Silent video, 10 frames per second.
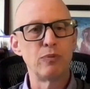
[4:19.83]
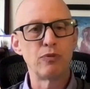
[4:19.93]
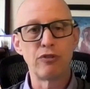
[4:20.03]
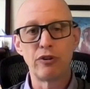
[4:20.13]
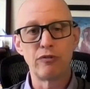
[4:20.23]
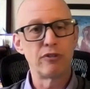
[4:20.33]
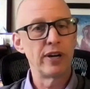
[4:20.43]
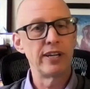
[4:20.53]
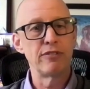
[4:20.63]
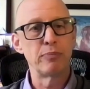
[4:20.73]
for, for
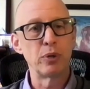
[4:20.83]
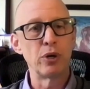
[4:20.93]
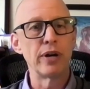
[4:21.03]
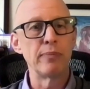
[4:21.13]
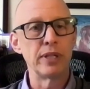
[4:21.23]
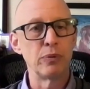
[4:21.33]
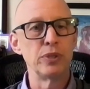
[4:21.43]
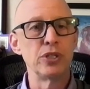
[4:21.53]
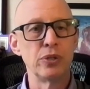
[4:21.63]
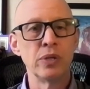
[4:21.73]
any of the programming that we
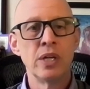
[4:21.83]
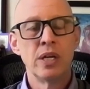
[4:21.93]
do.